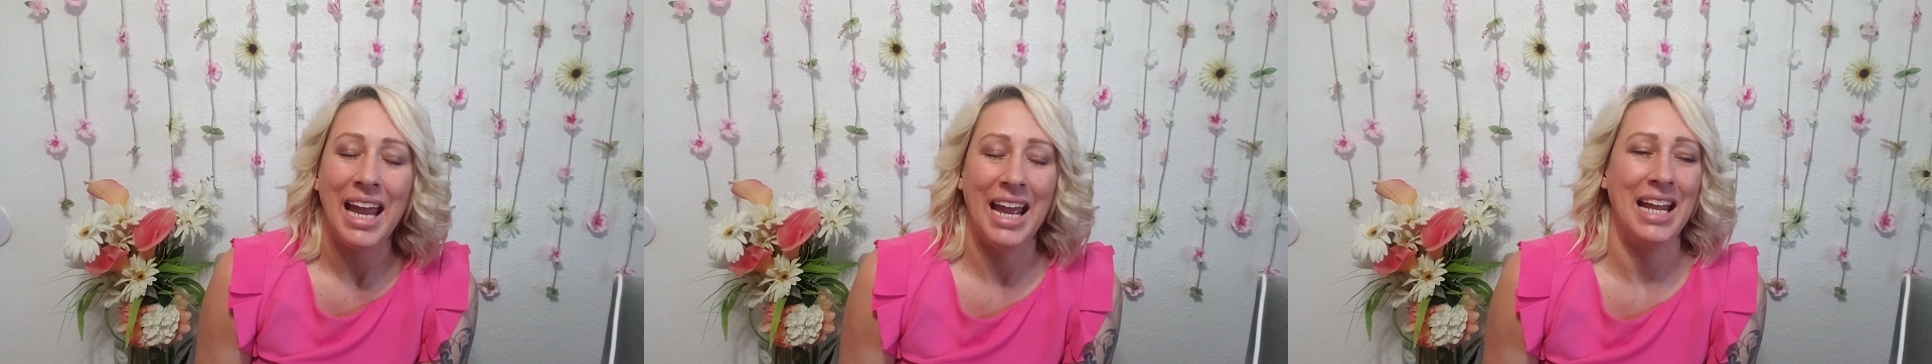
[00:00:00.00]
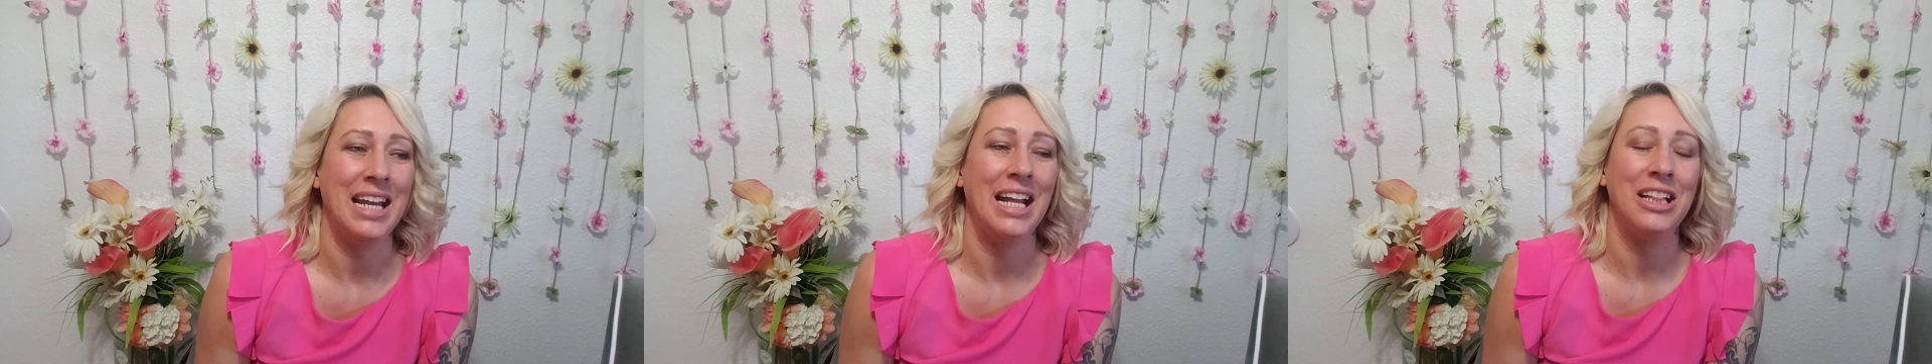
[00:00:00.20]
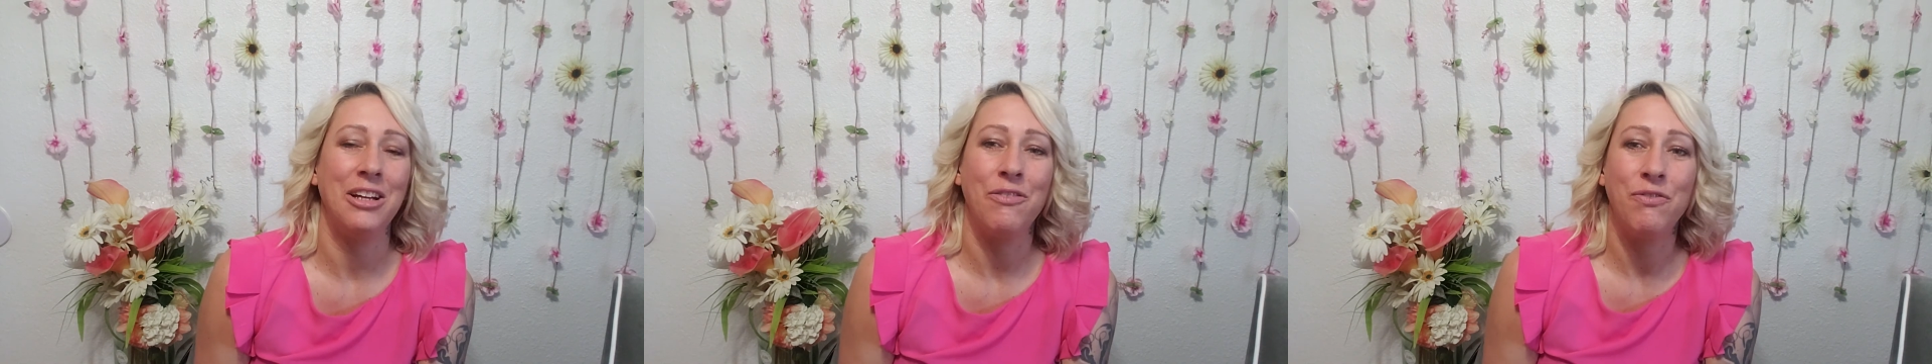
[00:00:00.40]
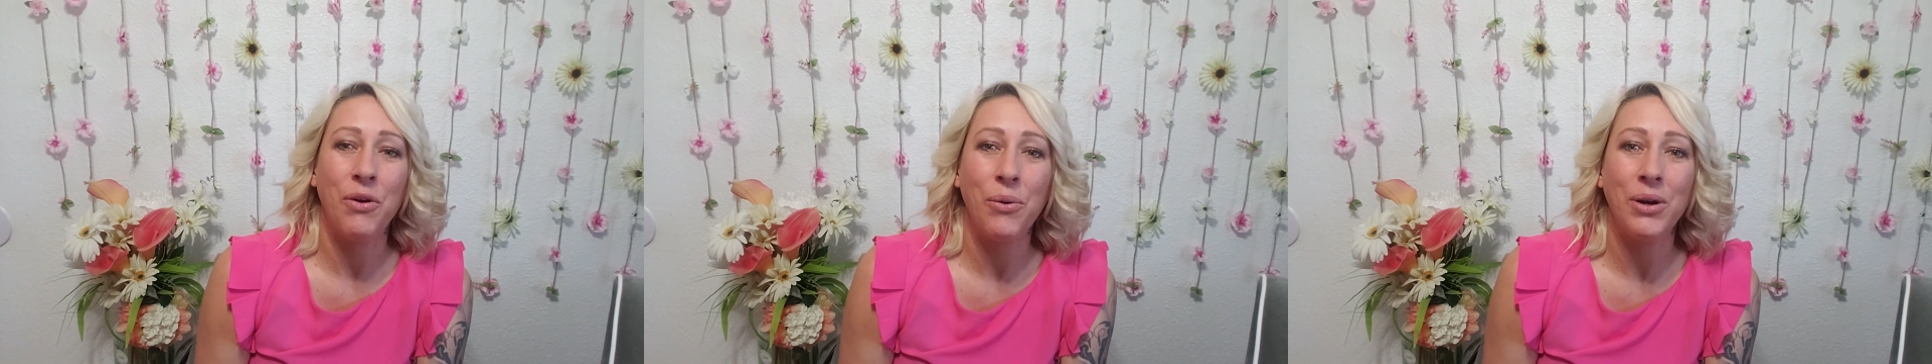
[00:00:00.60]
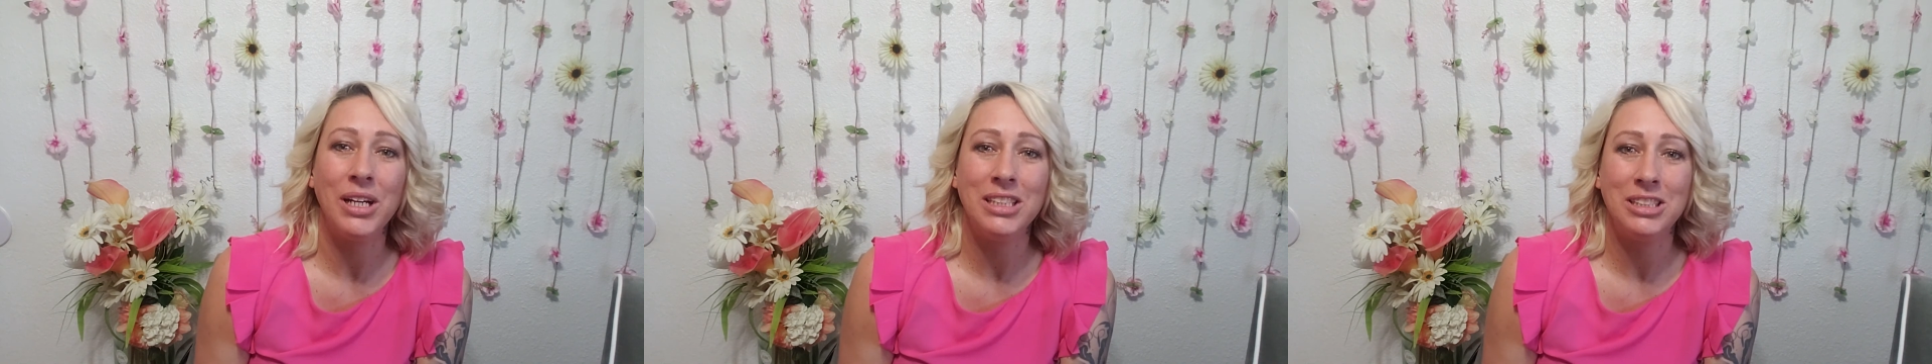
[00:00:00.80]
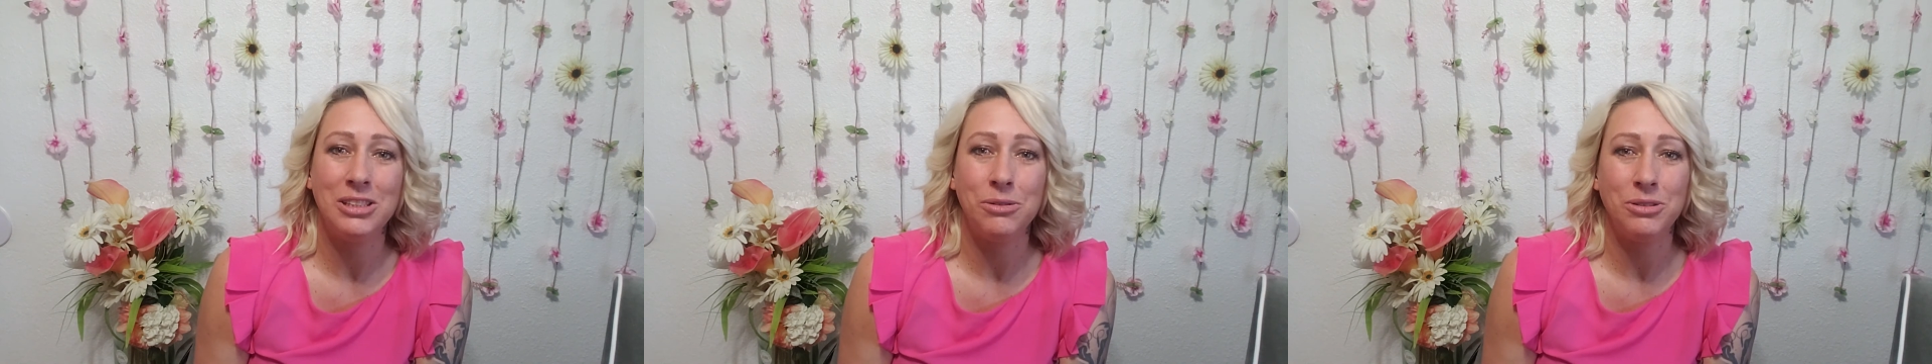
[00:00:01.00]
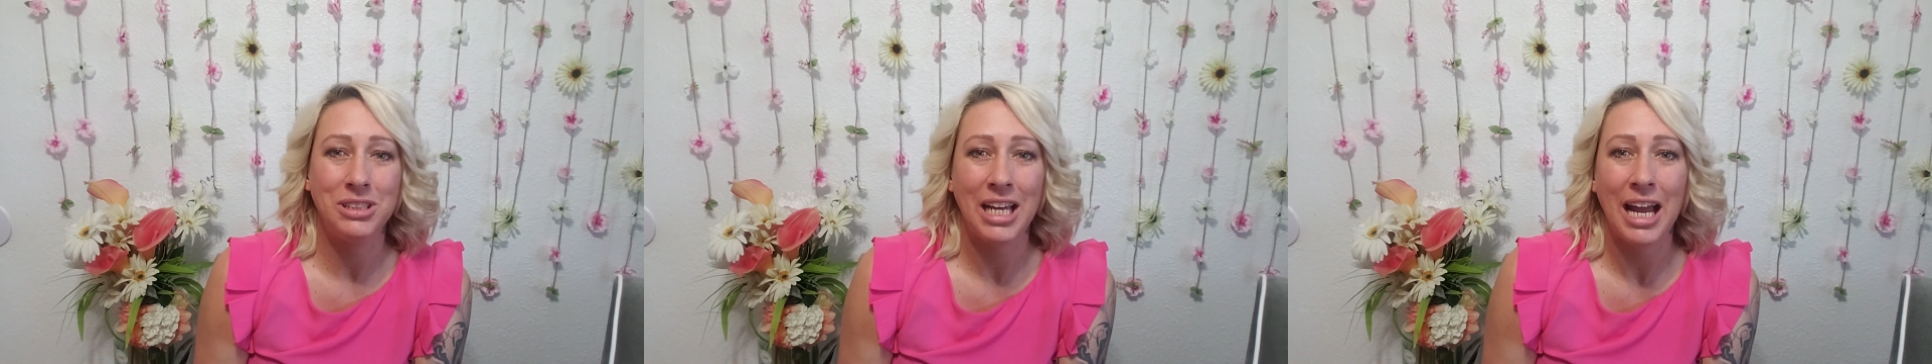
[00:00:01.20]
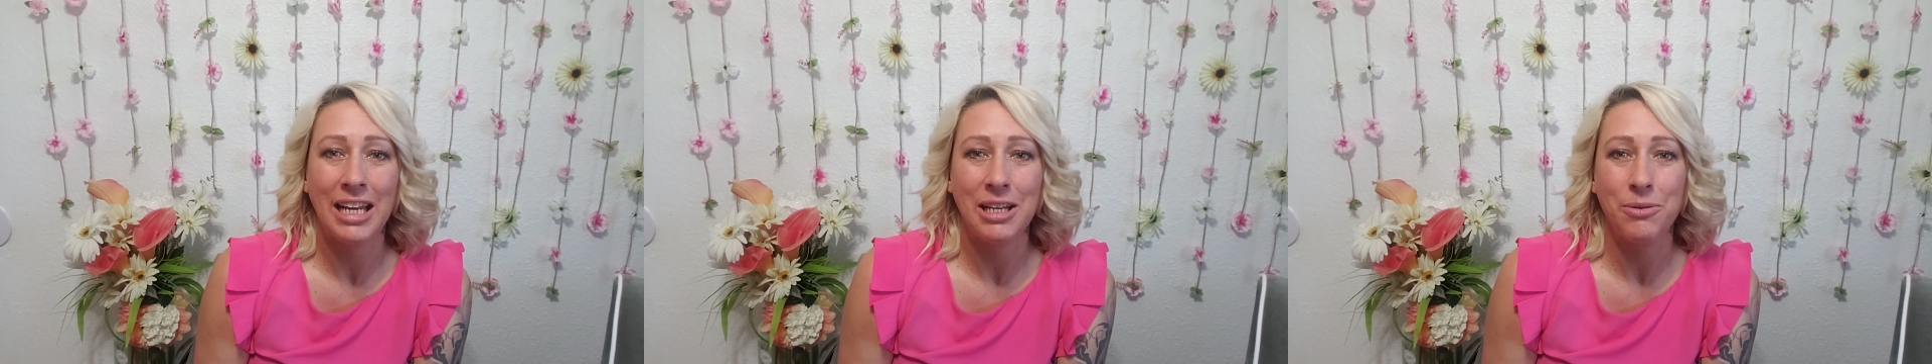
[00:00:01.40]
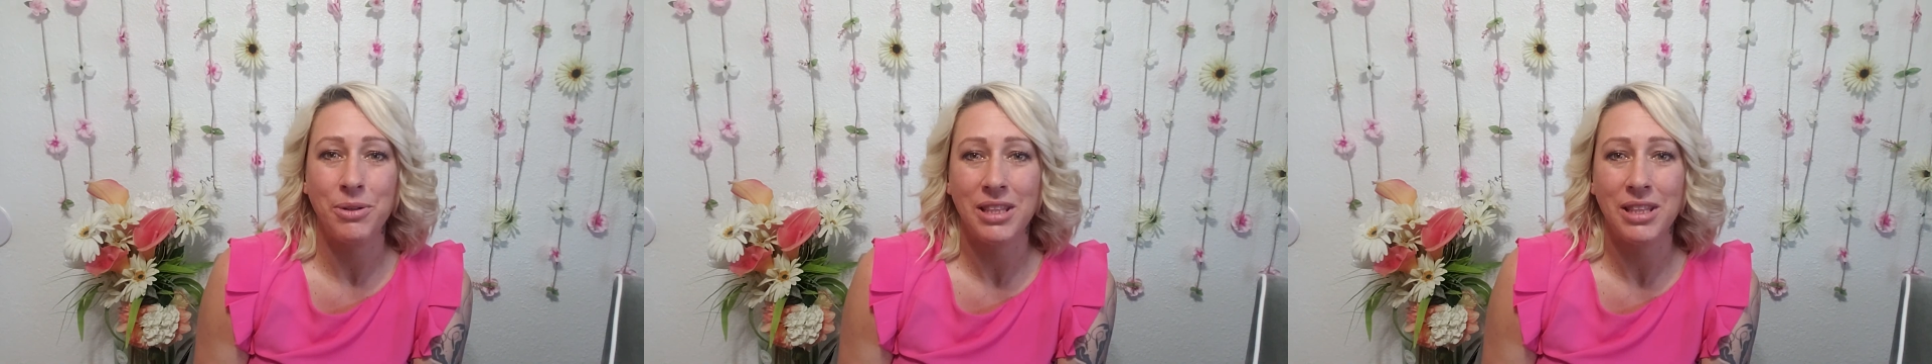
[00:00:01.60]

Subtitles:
and I look forward to chatting